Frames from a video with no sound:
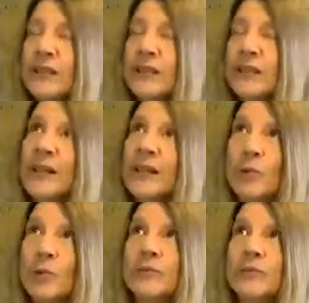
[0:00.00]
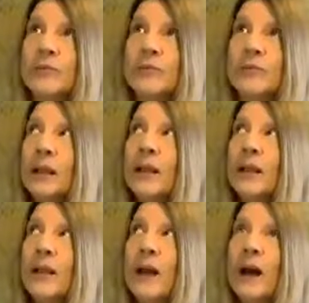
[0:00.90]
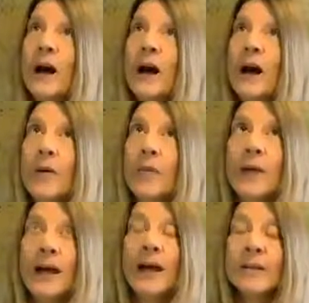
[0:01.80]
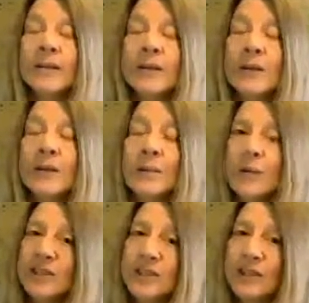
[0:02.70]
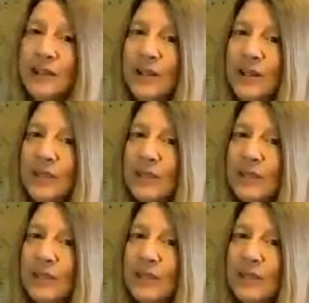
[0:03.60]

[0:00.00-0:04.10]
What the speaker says: So it lay dormant for a while, and I approached her